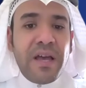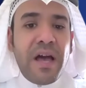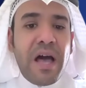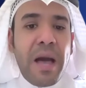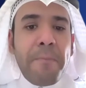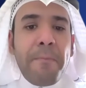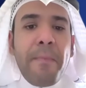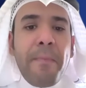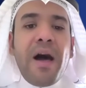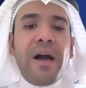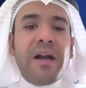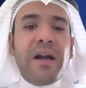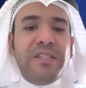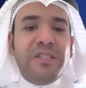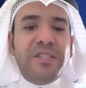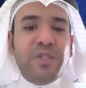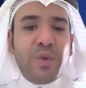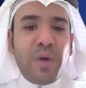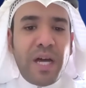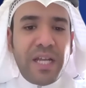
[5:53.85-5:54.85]
among
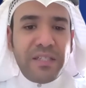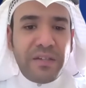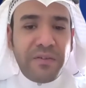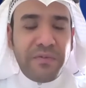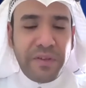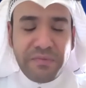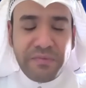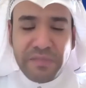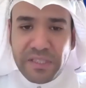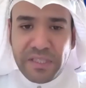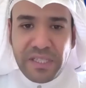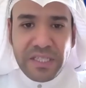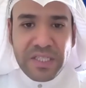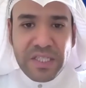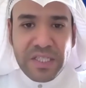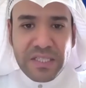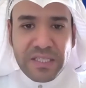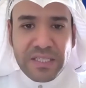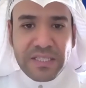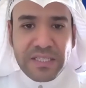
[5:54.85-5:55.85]
250
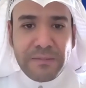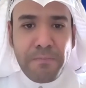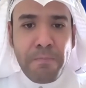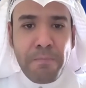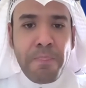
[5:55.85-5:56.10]
teachers.